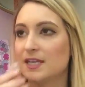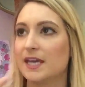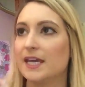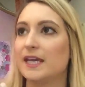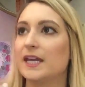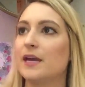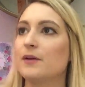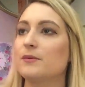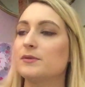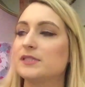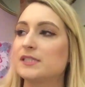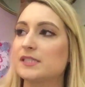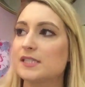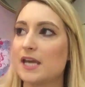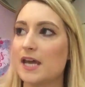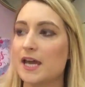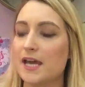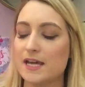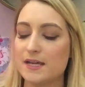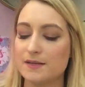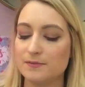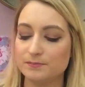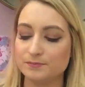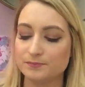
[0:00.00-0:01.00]
And I would
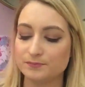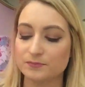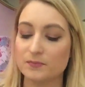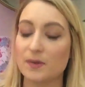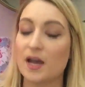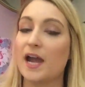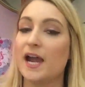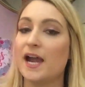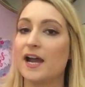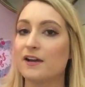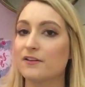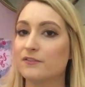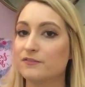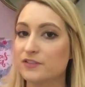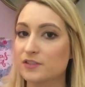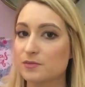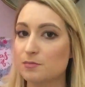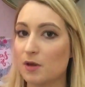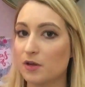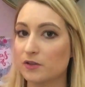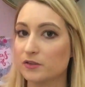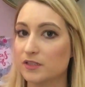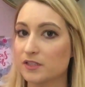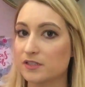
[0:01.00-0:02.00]
say I have
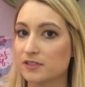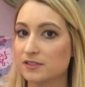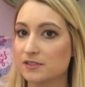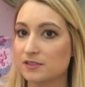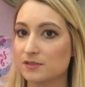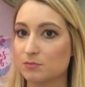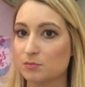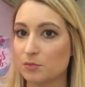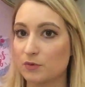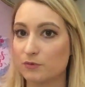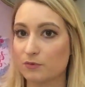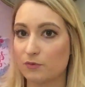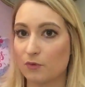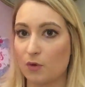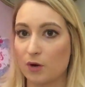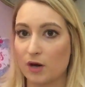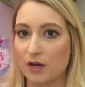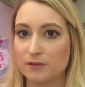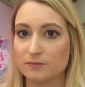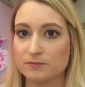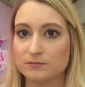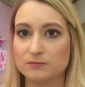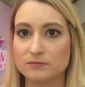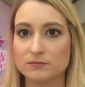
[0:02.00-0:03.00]
smelled this
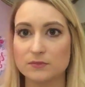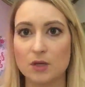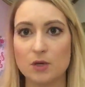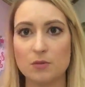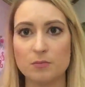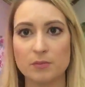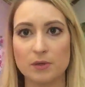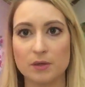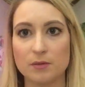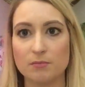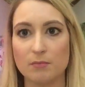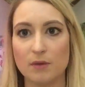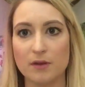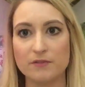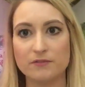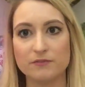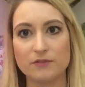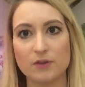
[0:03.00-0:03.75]
before. Oh, and my